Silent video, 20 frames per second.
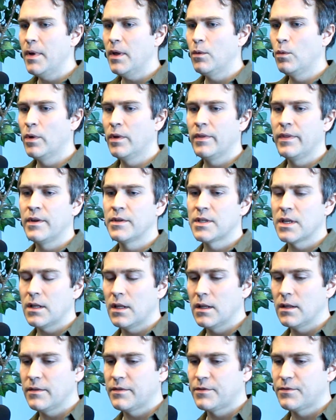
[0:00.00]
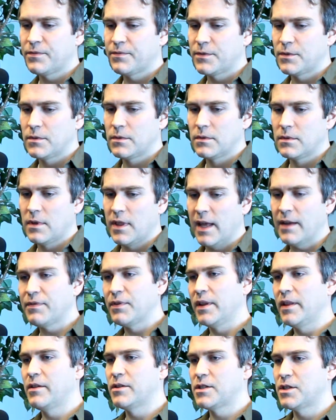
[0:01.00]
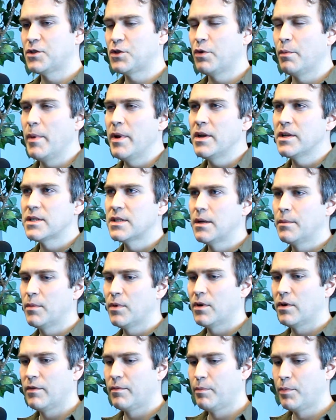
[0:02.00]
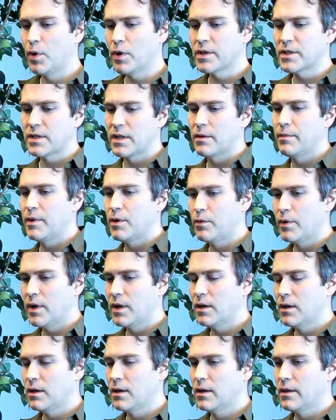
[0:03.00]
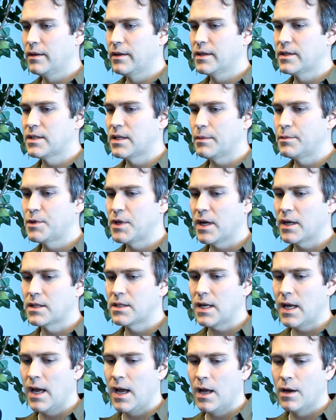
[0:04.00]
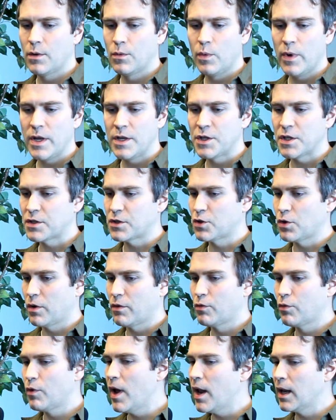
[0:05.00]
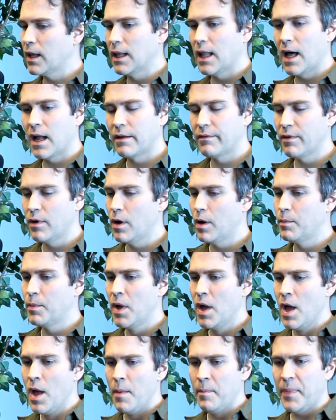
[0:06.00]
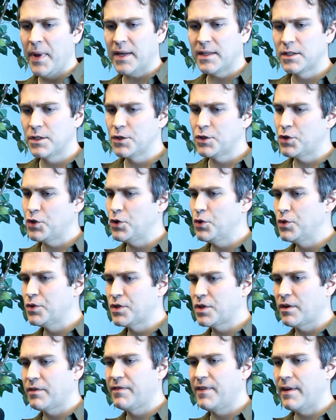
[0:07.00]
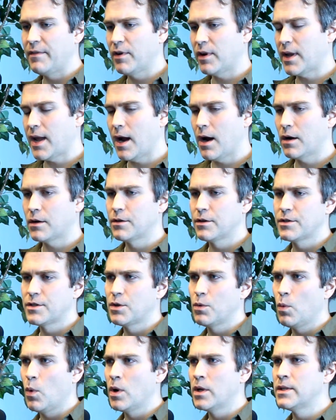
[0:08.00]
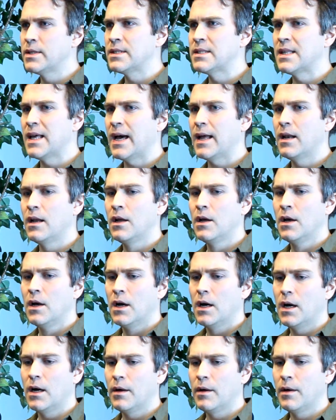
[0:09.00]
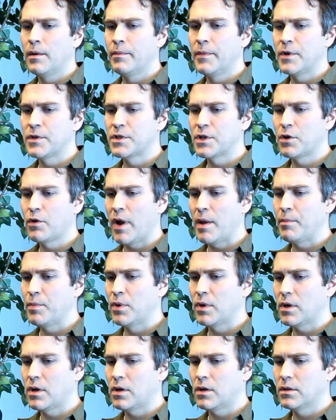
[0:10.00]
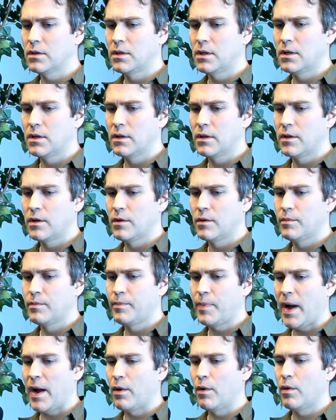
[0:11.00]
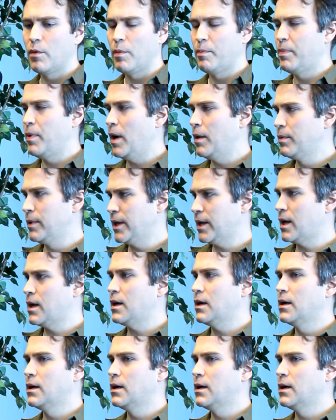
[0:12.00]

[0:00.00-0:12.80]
Well, thankfully, there's a tremendous number of books that have been written on this subject, and we just sort of read a lot of them, picked and chose our favorite characters. The ones that, there's a great book called The Pirate Republic